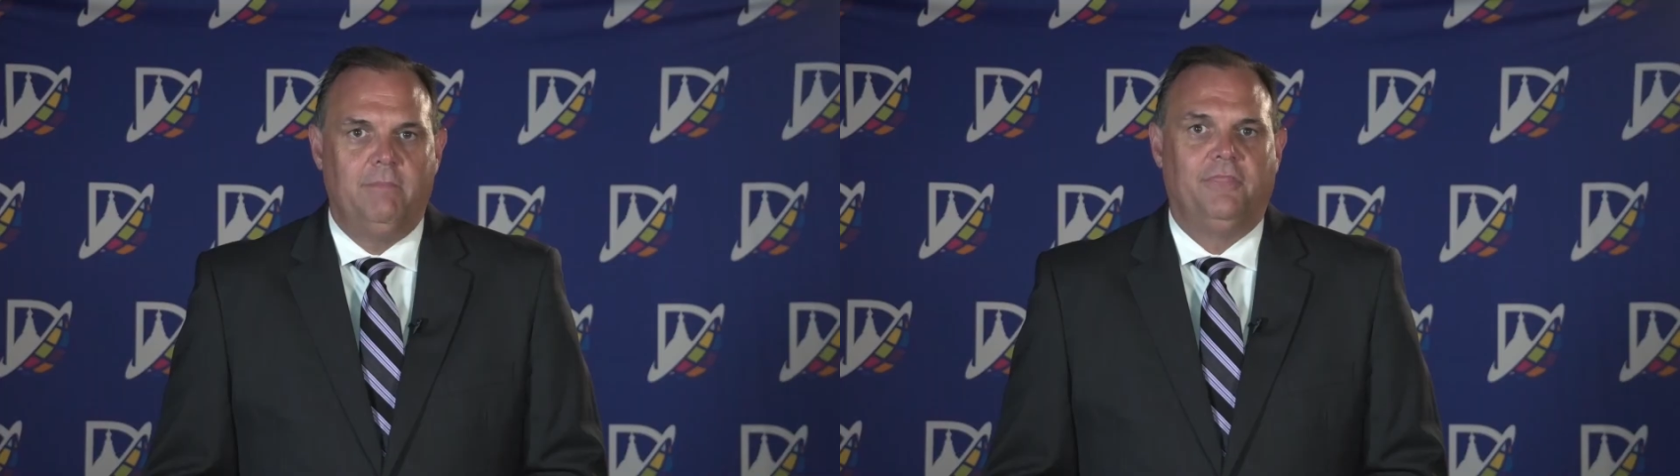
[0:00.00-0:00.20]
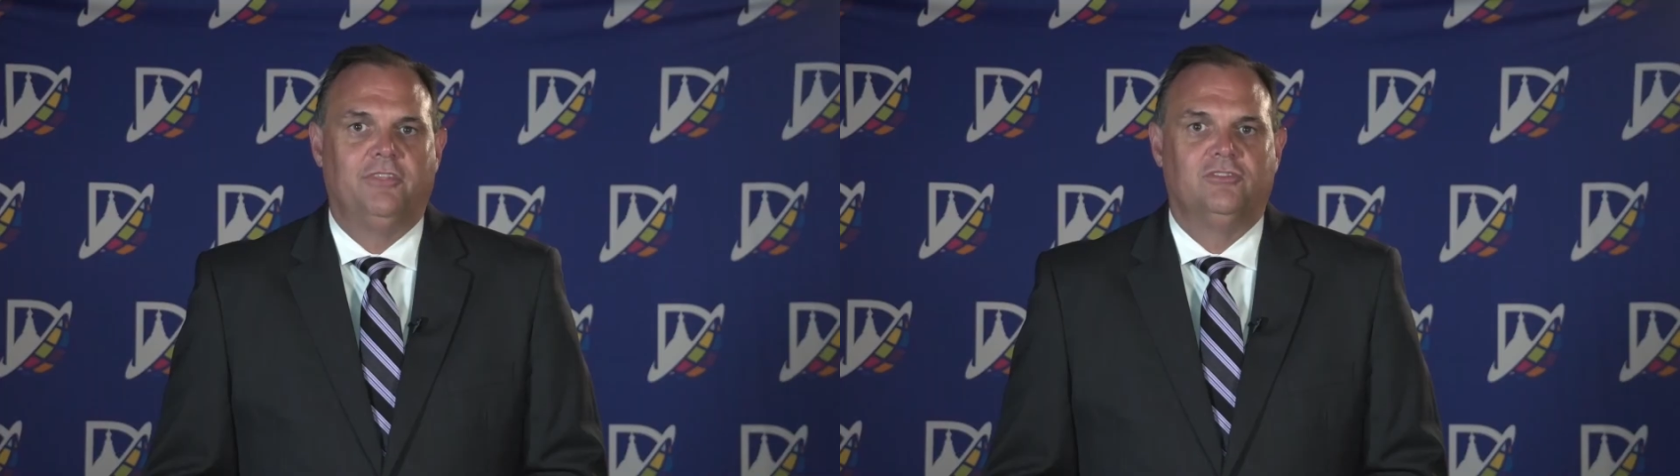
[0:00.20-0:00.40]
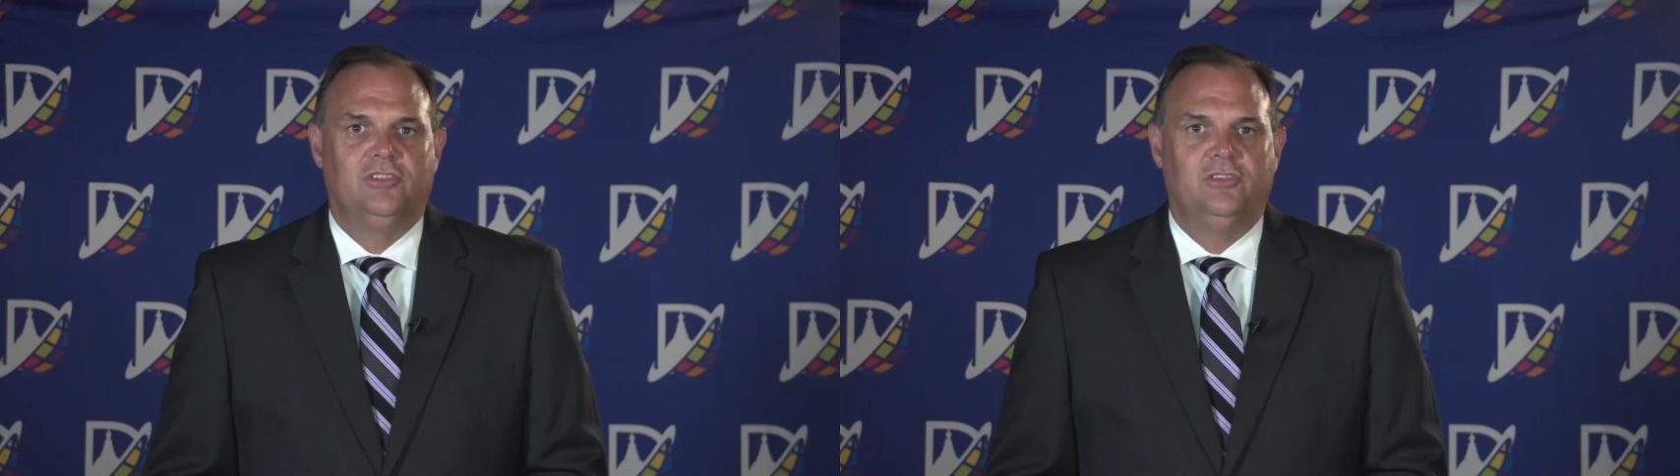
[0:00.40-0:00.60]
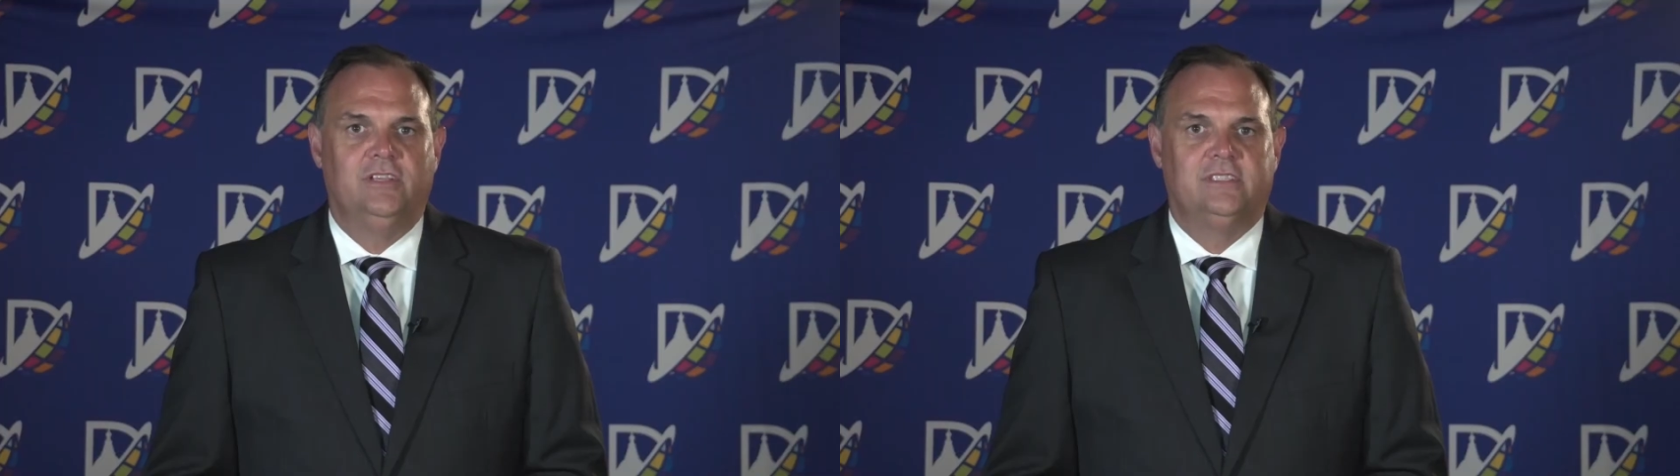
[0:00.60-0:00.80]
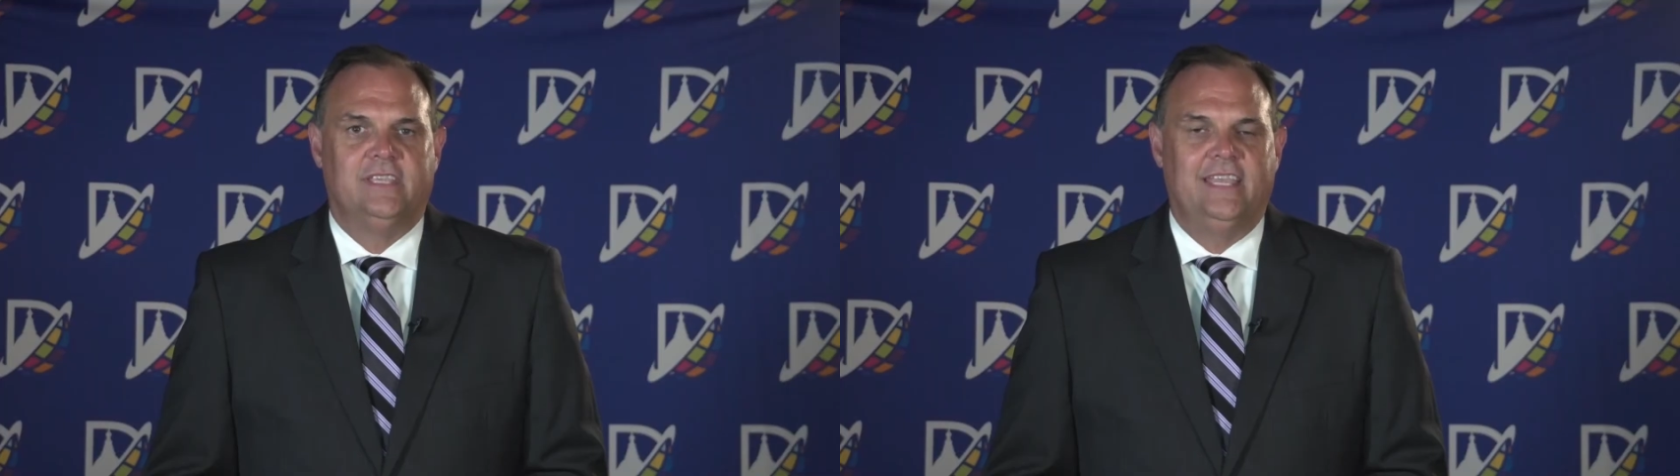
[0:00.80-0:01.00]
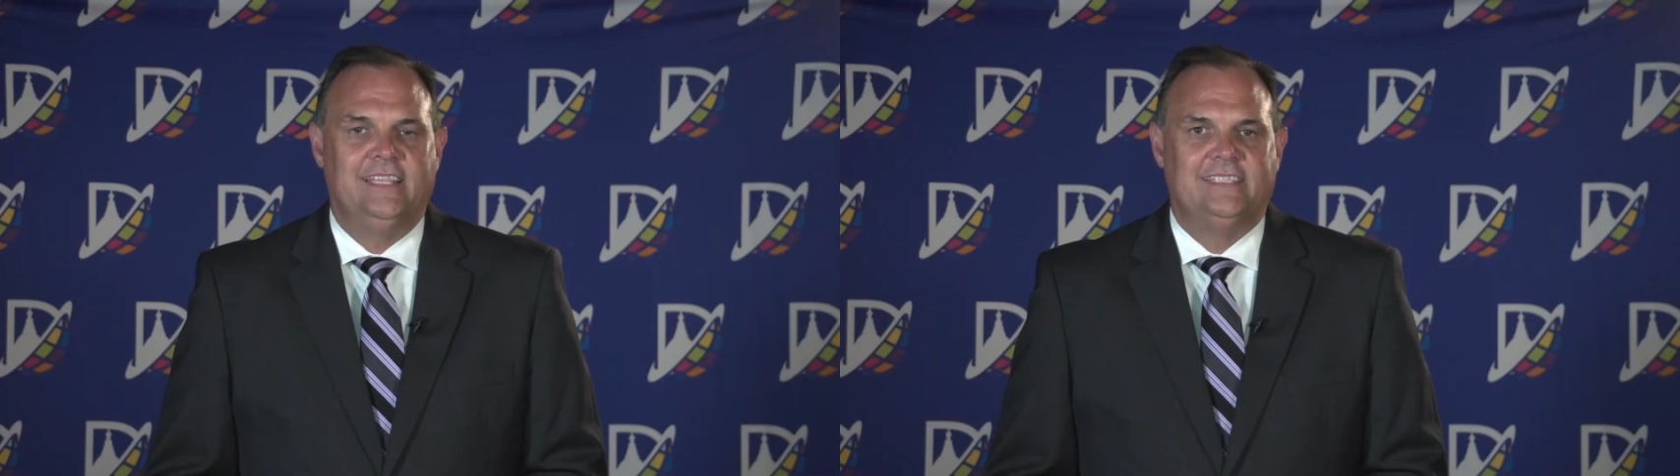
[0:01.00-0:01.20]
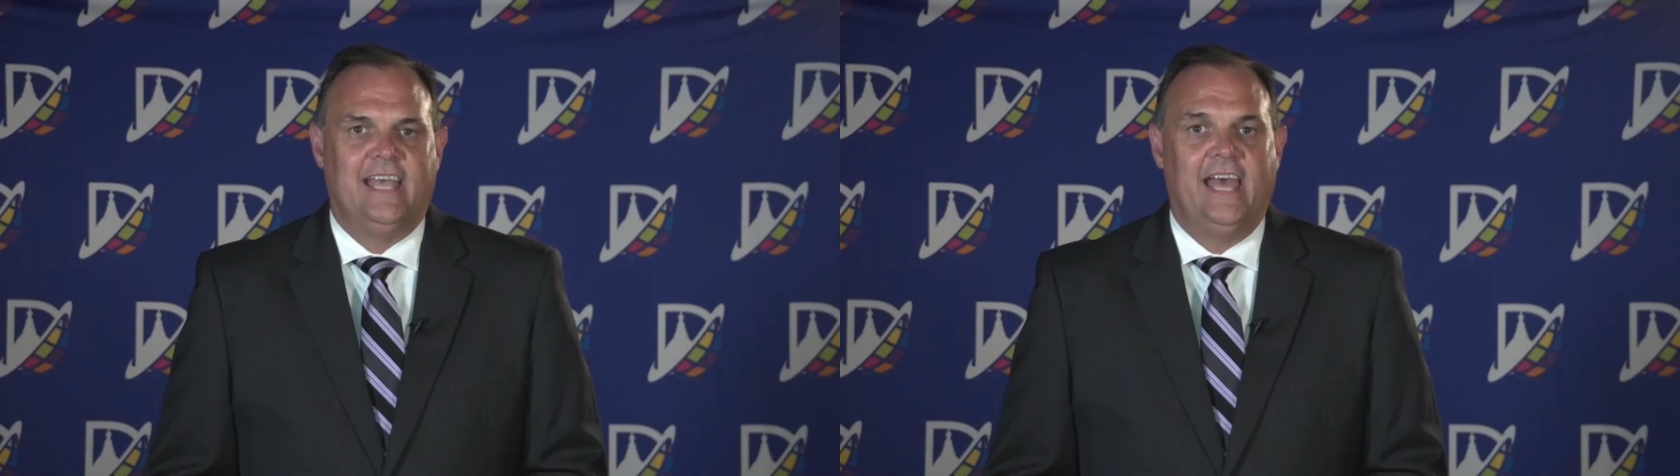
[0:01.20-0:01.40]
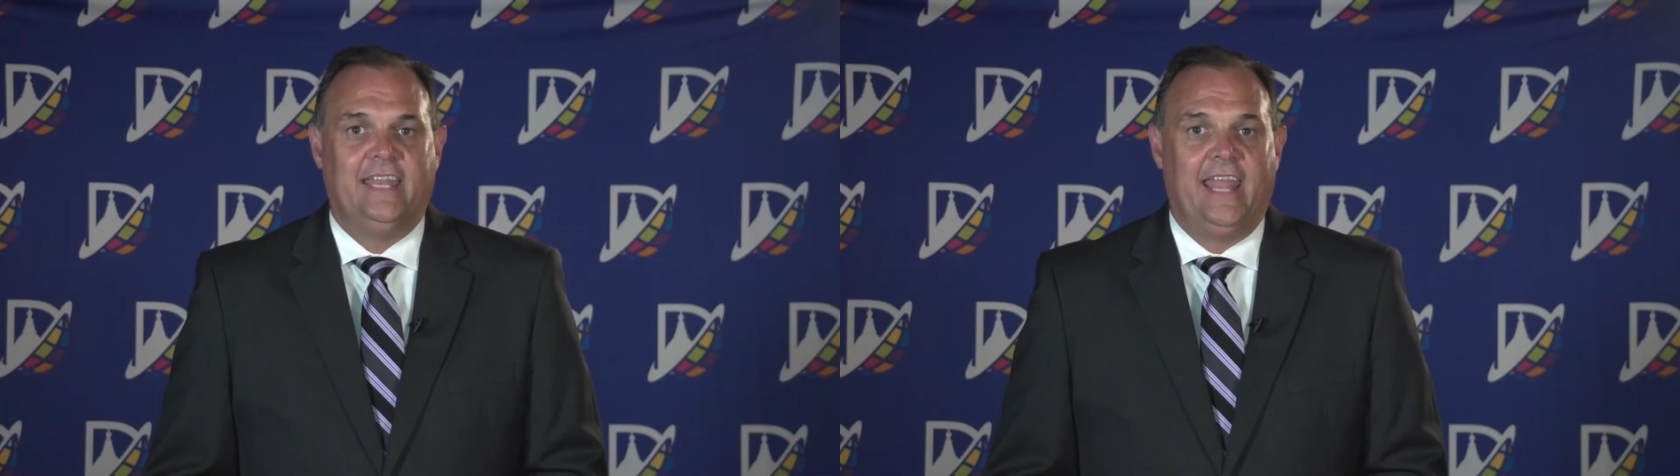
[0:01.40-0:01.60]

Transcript: about their students inside